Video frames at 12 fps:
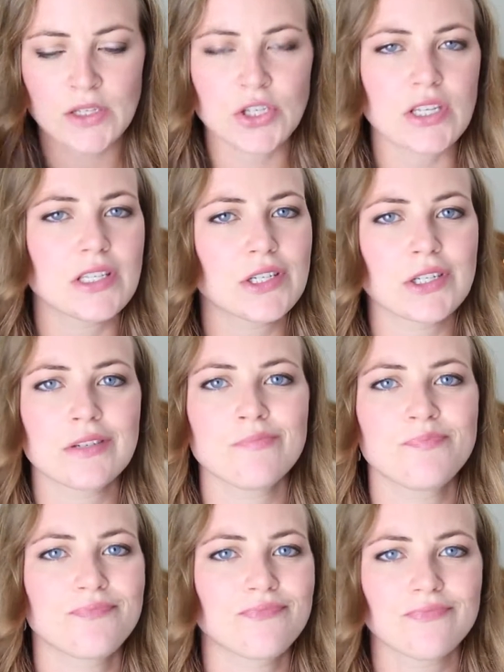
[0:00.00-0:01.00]
just your
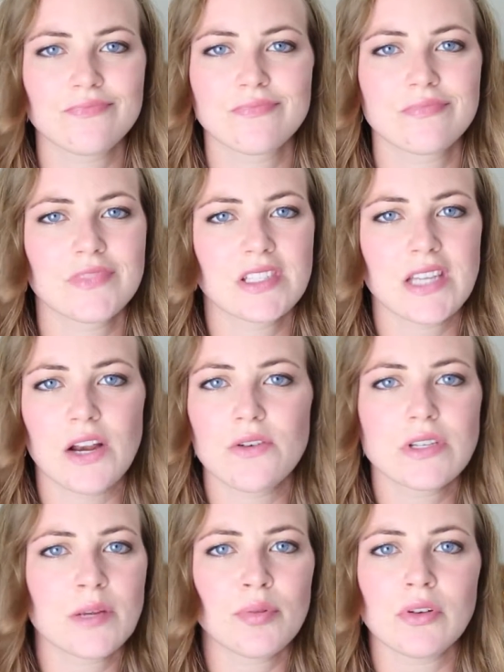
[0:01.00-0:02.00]

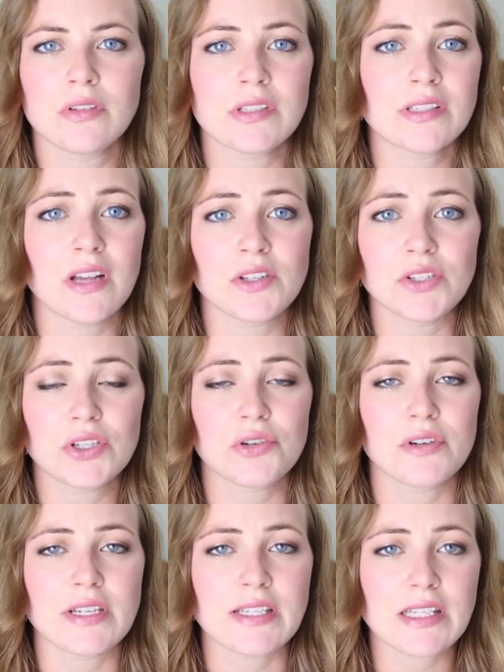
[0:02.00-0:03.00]
stereotypical
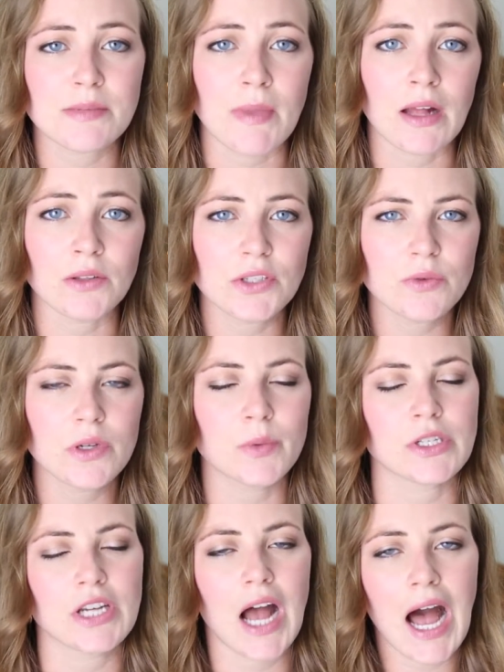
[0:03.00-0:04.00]
sunscreen smell to it,
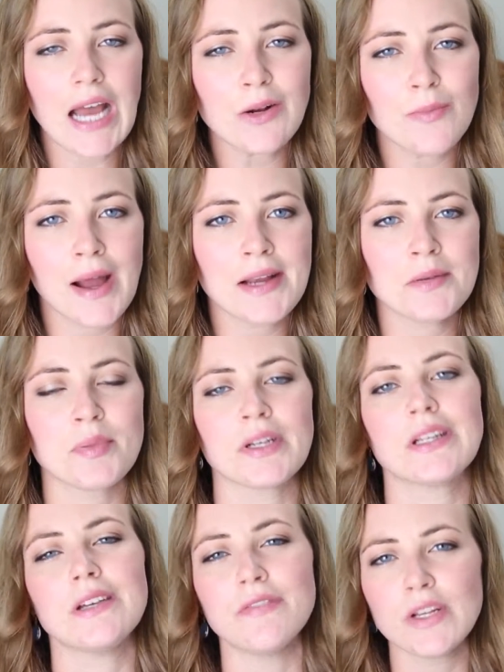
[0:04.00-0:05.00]
which I don't mind,
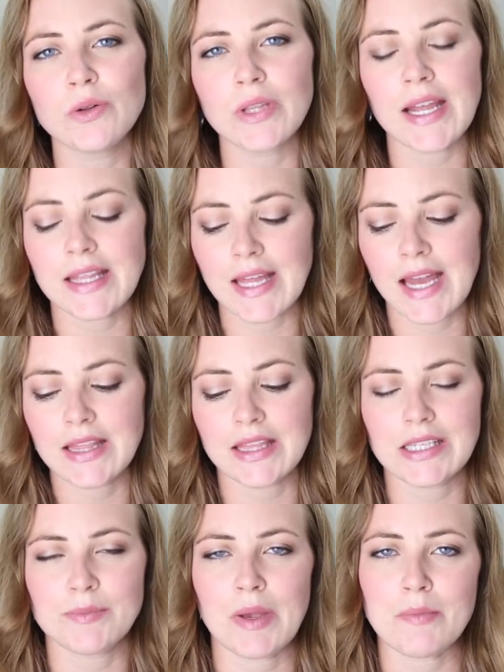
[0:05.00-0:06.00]
but if you don't like that,
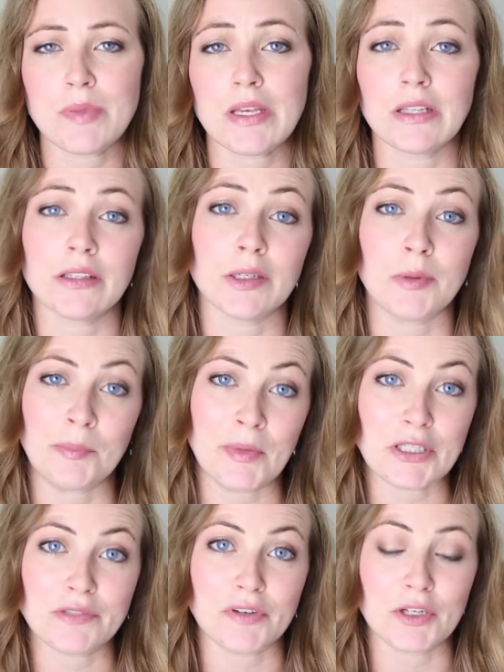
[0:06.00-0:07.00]
this might be a little bit
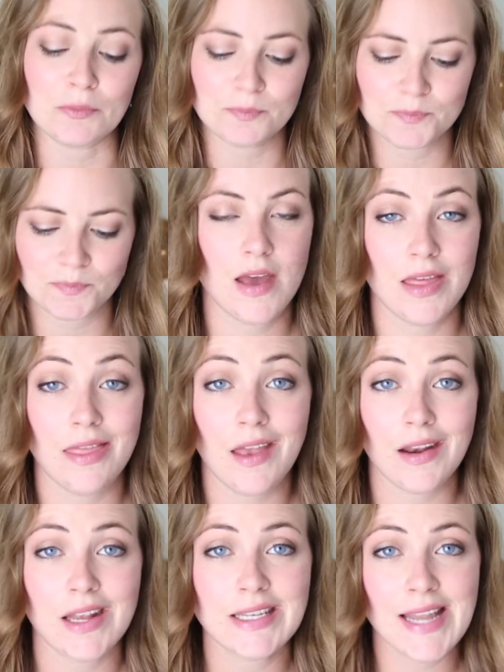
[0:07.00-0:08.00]
much for you.
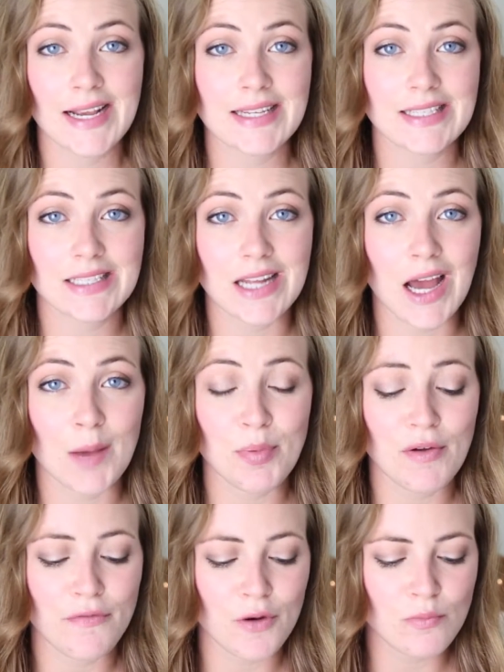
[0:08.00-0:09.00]
Then next
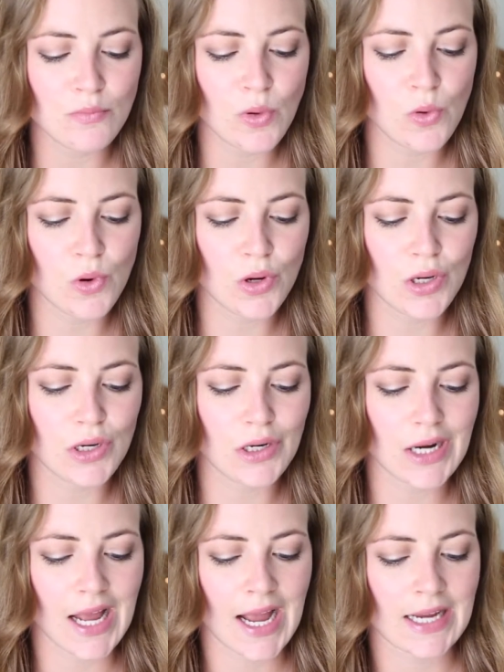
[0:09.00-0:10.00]
up, for
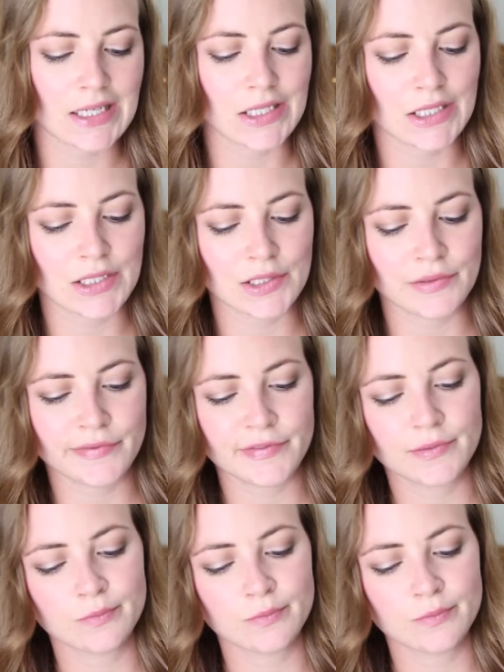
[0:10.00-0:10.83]
more kind of,